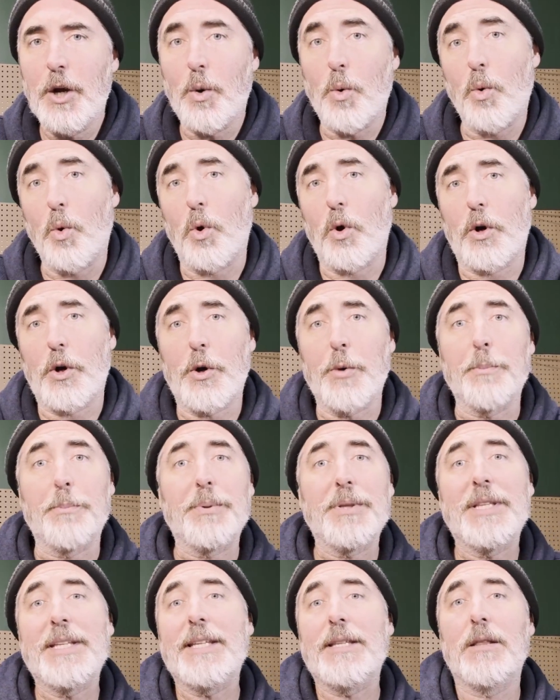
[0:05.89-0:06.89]
or
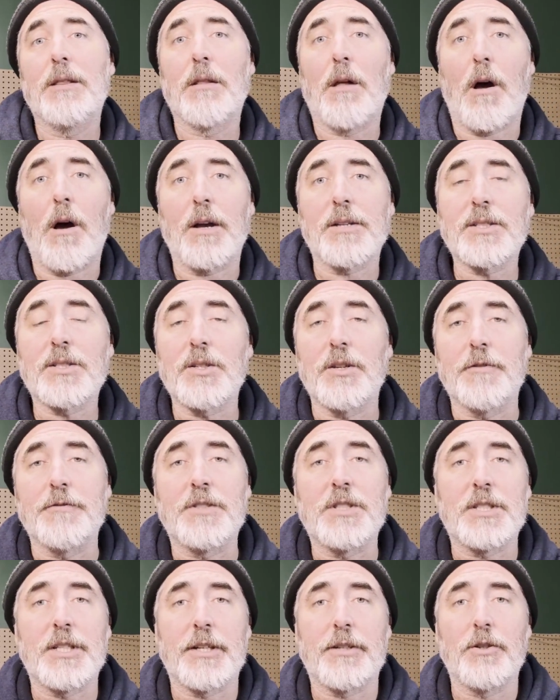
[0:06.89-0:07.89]
complete loss of
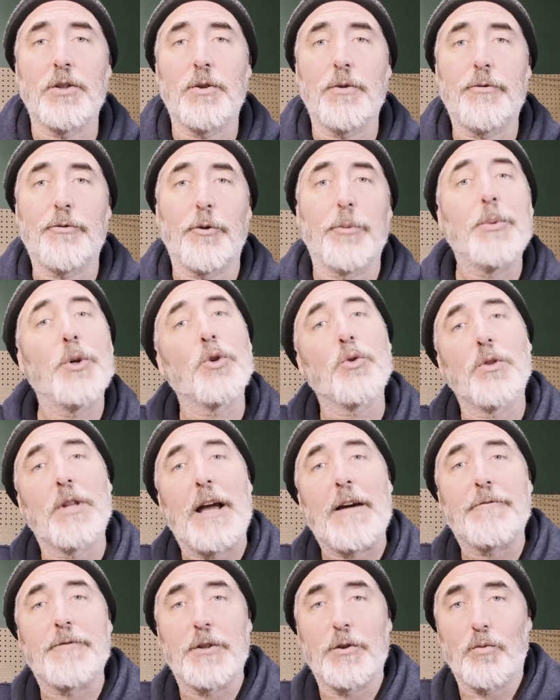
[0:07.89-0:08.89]
signal from your
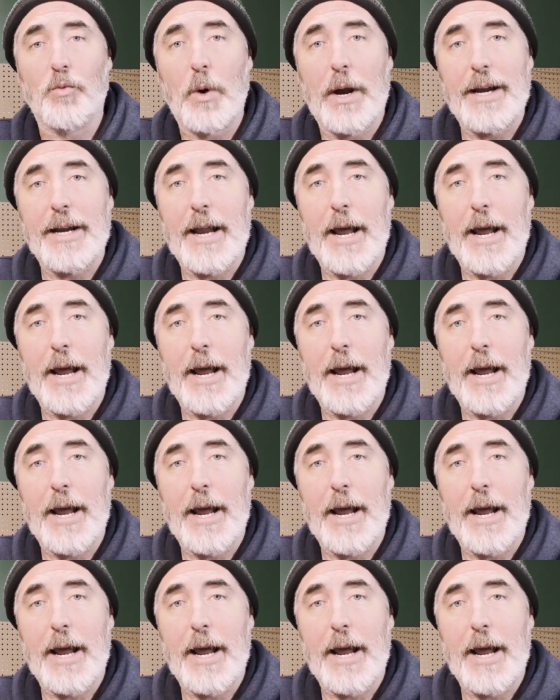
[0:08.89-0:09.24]
left and right